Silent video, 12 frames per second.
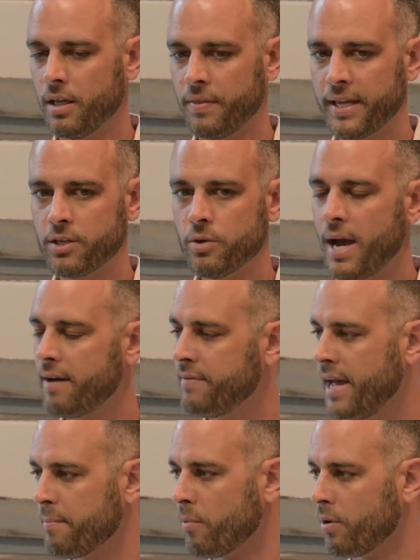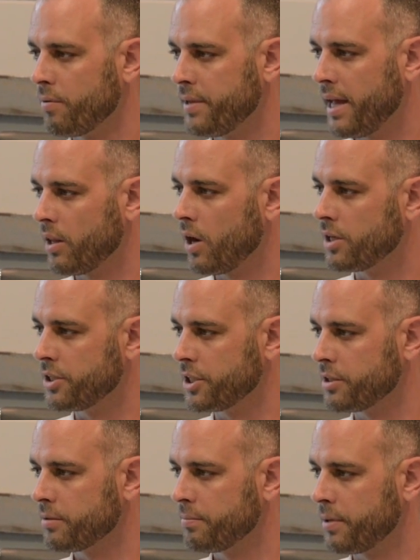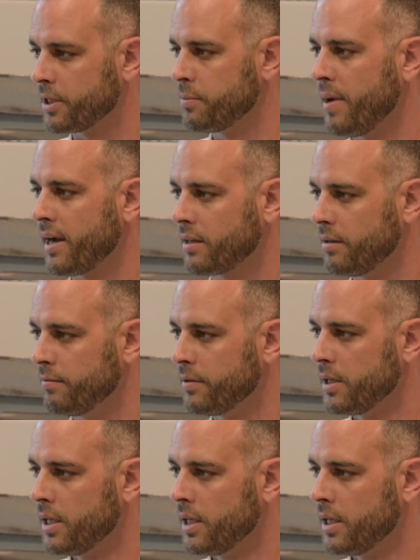they do have that larger perspective.